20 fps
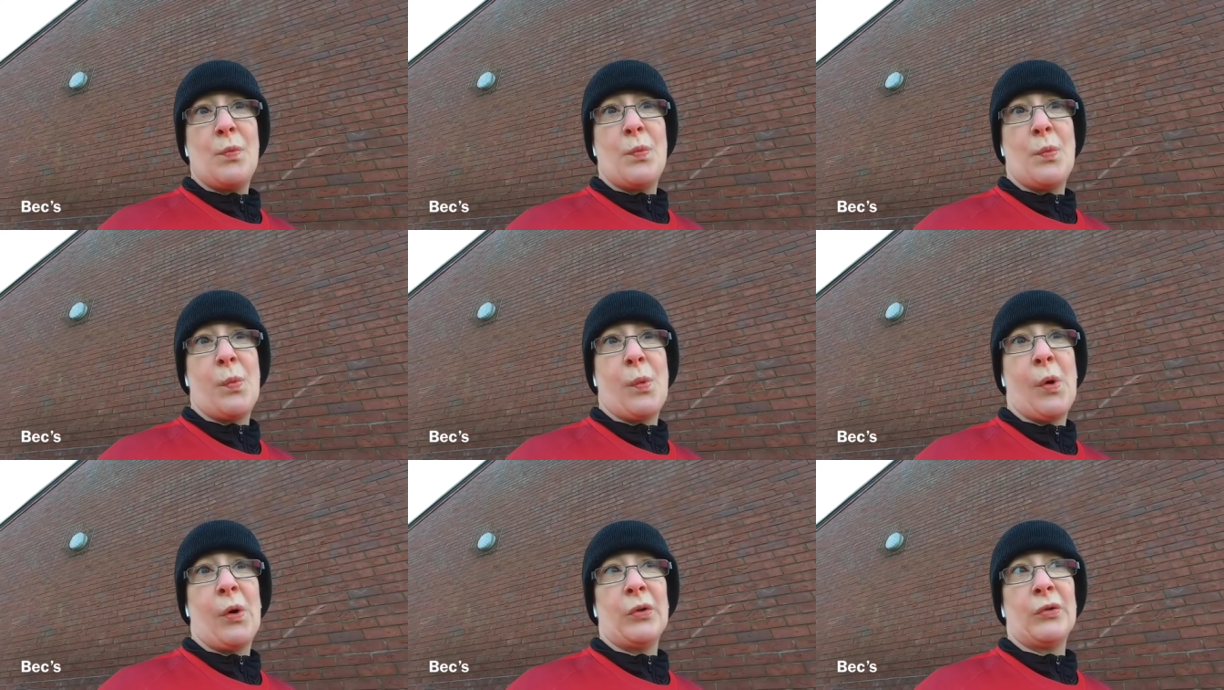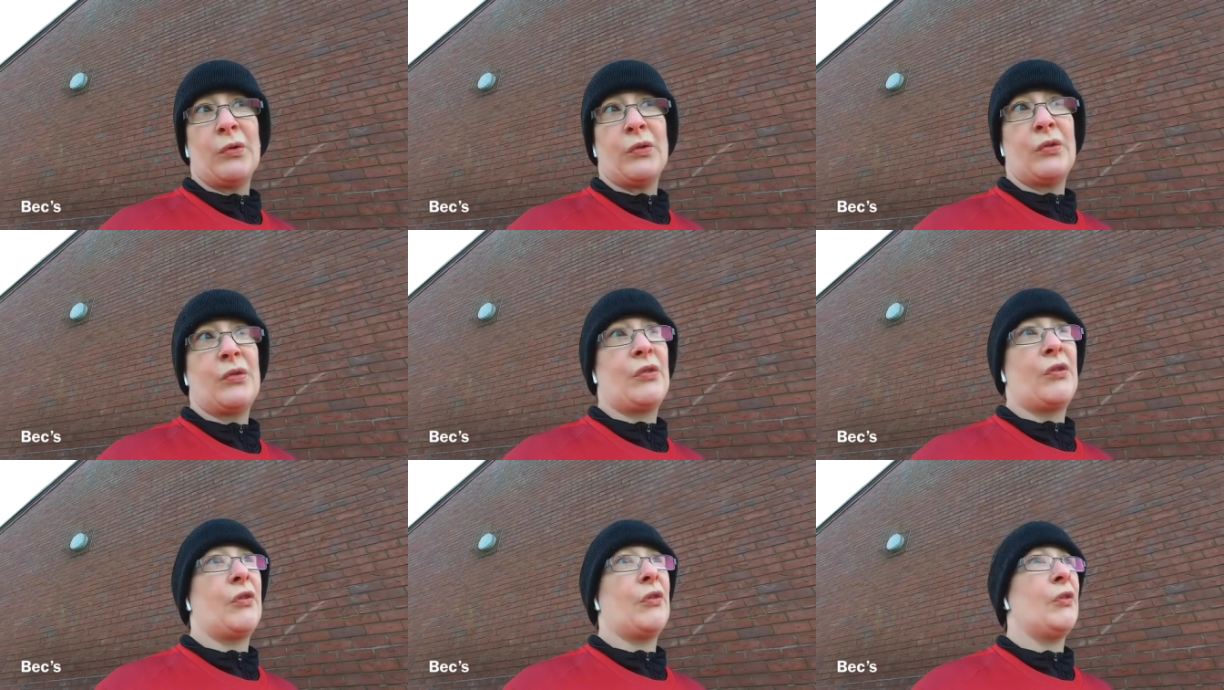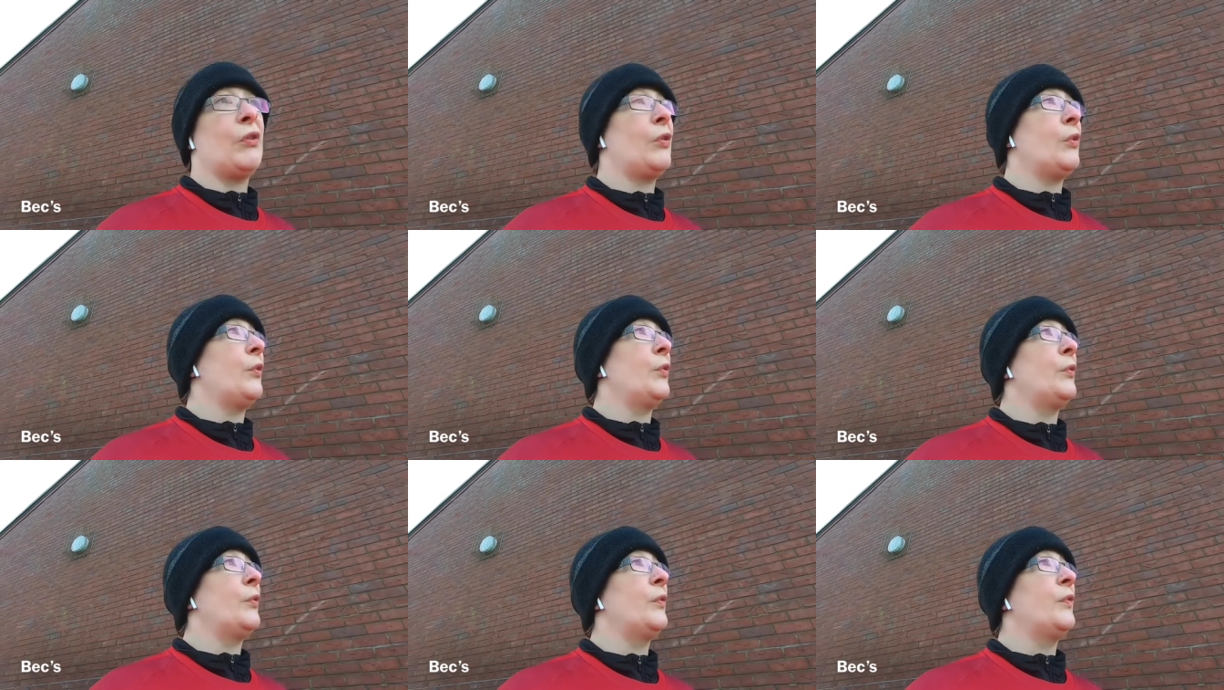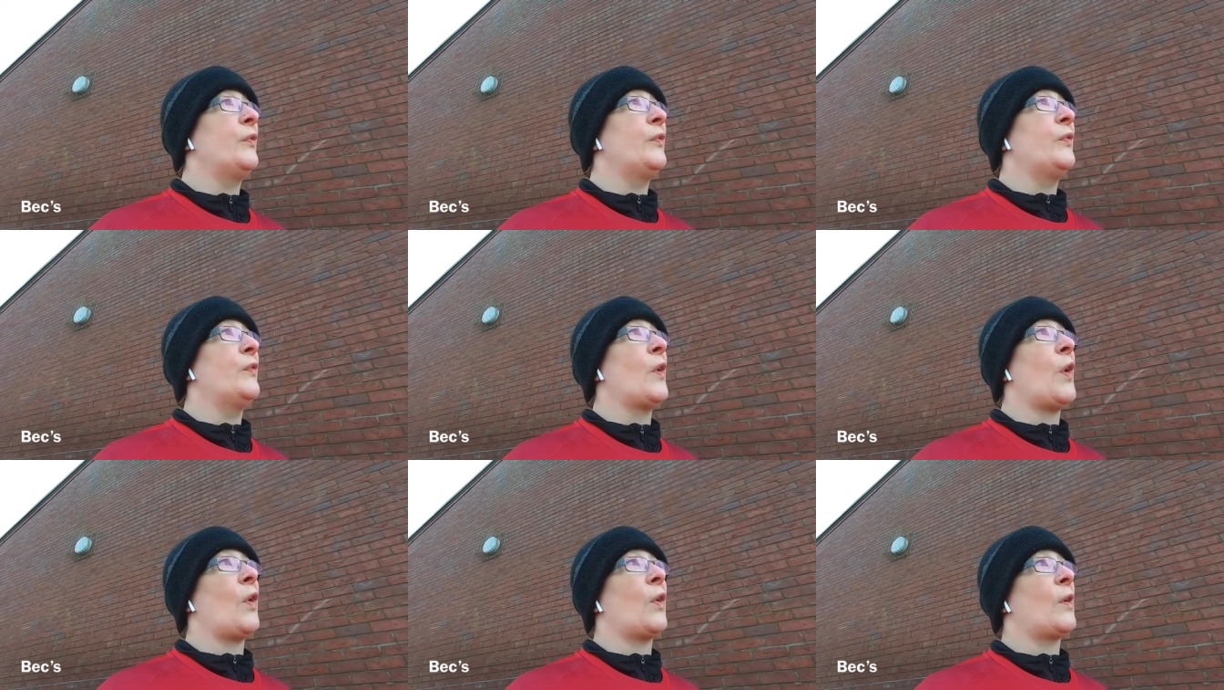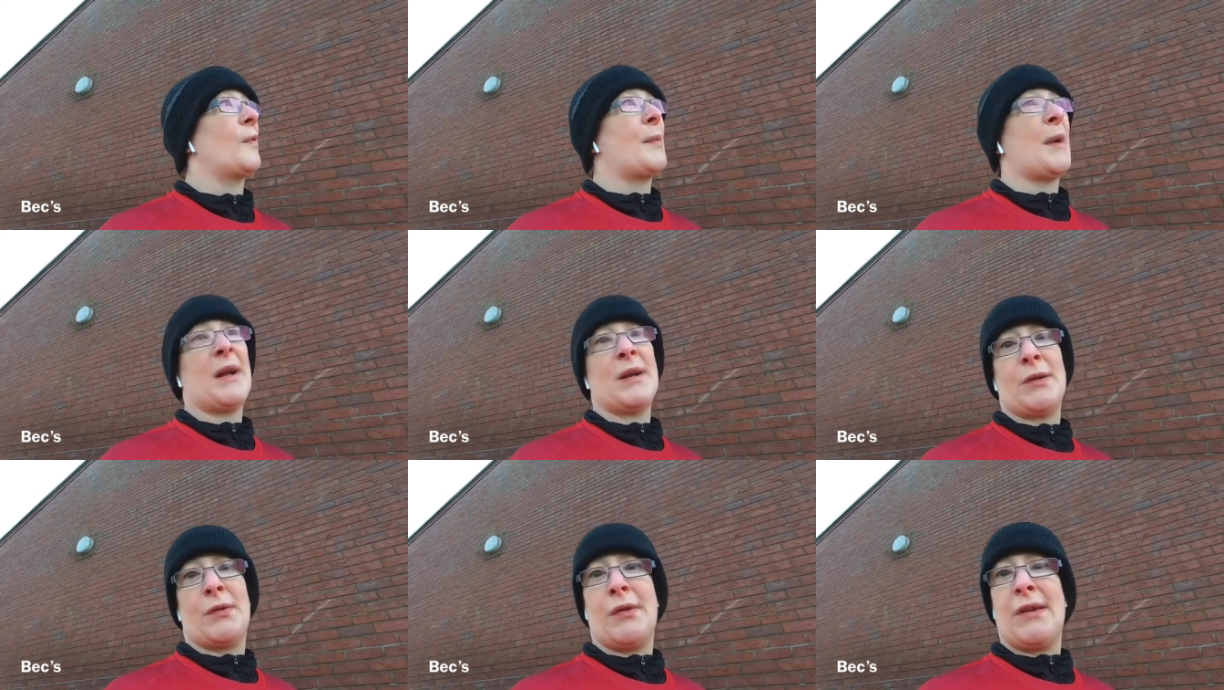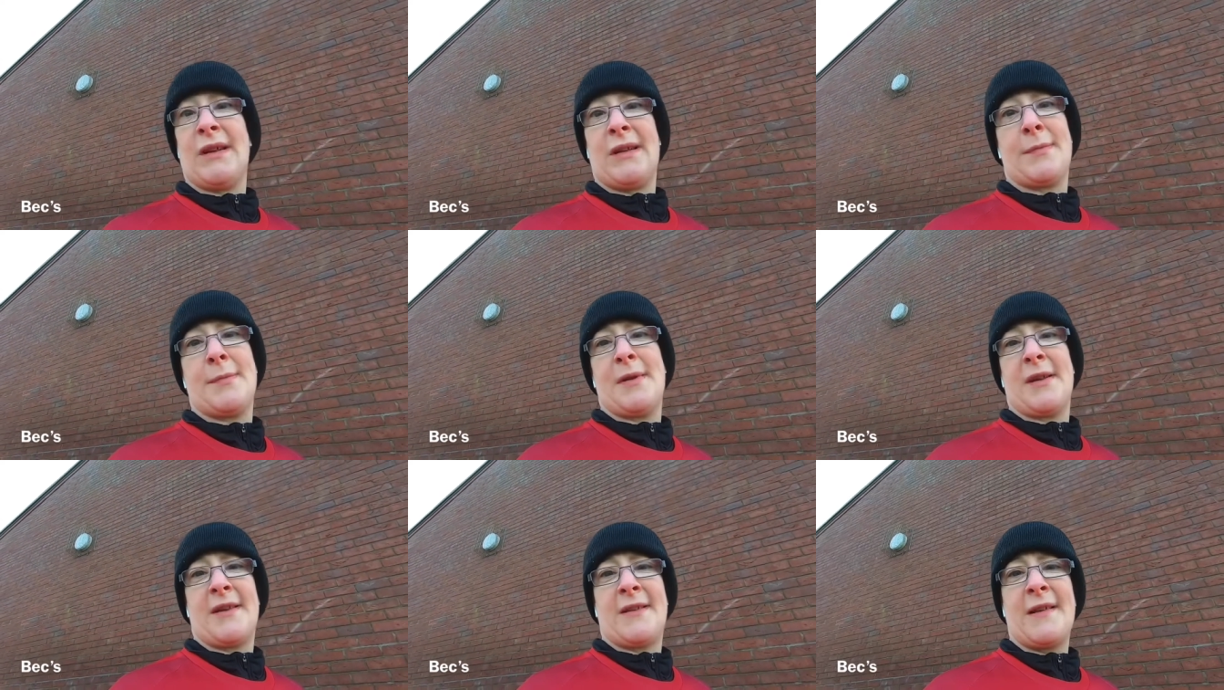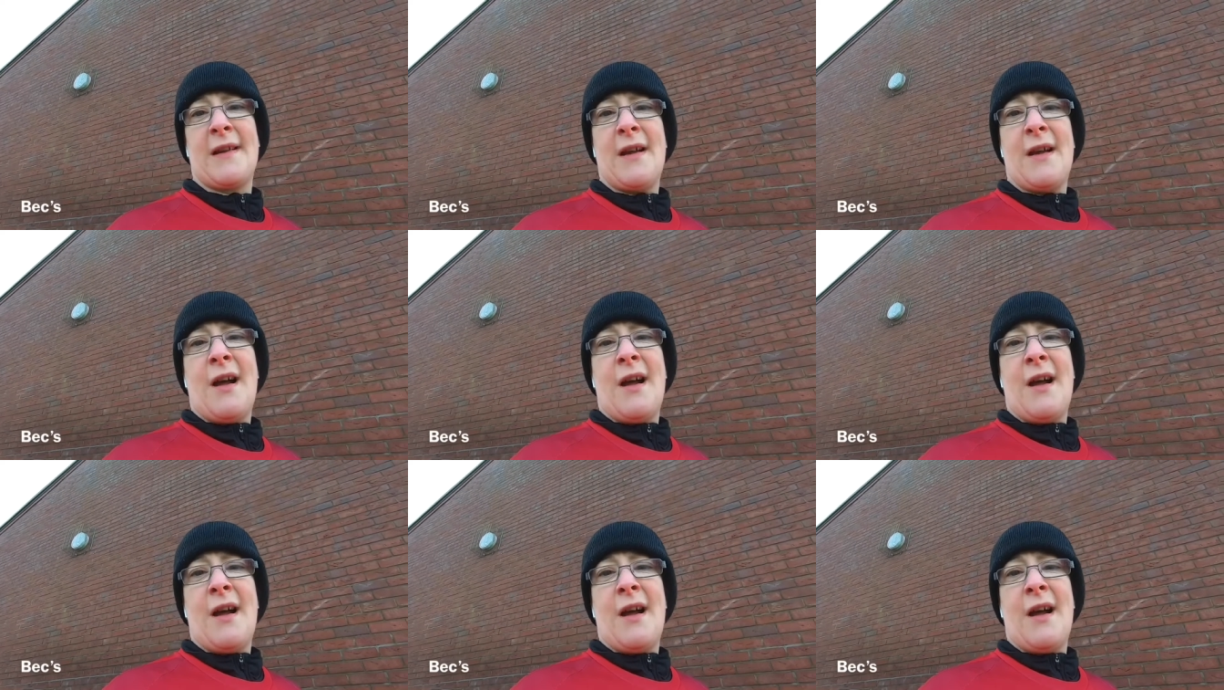what to vlog about Christmas.